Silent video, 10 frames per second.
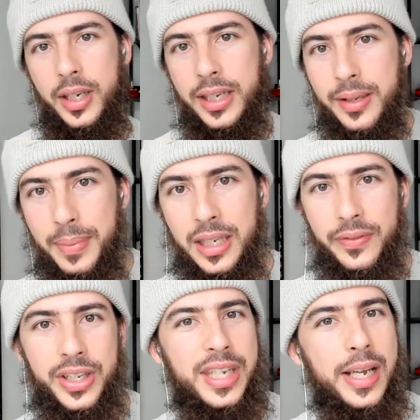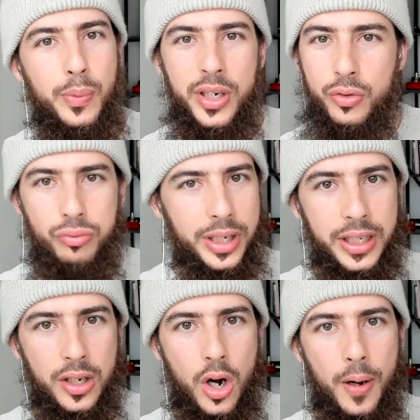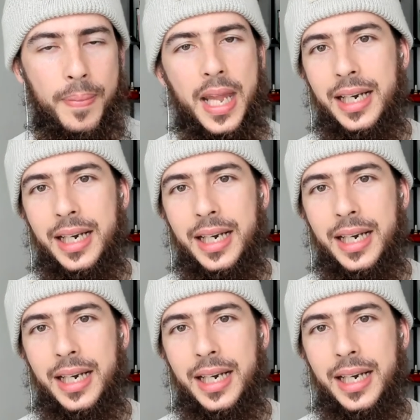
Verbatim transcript: In the middle of the day when it's really hot.